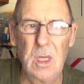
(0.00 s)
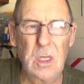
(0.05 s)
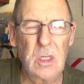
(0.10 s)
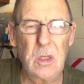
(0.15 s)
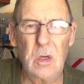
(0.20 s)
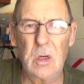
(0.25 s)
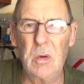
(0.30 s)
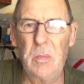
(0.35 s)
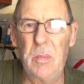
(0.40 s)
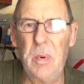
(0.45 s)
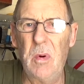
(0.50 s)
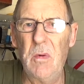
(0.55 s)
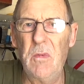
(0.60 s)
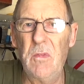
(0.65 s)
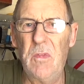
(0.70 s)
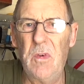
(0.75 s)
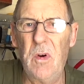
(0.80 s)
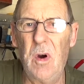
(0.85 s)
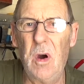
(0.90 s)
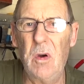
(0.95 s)
like a
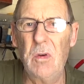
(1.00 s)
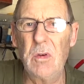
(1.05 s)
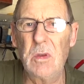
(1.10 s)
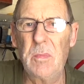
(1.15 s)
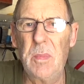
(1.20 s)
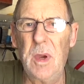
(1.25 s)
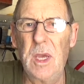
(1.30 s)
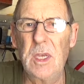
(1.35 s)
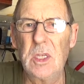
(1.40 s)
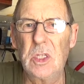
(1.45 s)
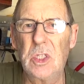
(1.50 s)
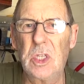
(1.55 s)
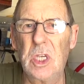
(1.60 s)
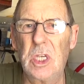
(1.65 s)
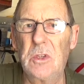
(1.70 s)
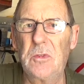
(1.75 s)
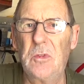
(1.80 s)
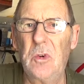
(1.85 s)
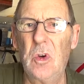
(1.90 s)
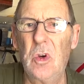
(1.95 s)
bonfire. It was about
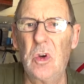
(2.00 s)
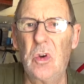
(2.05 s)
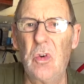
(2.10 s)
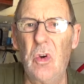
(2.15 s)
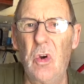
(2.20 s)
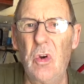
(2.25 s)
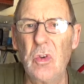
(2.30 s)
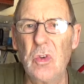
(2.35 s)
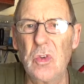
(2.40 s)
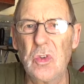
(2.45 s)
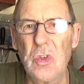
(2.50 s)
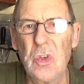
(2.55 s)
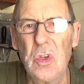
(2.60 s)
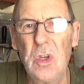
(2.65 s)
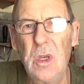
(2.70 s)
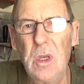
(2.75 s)
6 foot across,